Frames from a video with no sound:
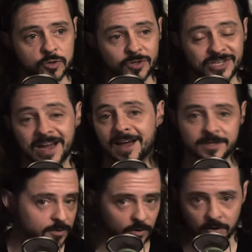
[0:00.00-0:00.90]
because I had
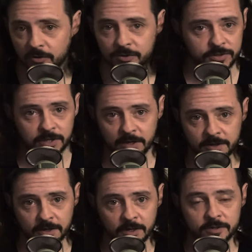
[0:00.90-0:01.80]
to understand
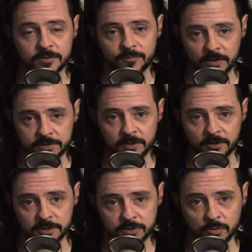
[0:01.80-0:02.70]
it to fix the
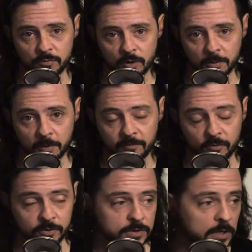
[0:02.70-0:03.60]
things that were wrong in my
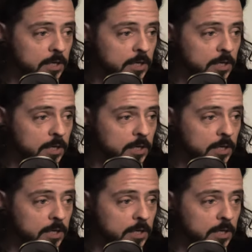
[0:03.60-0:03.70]
voice.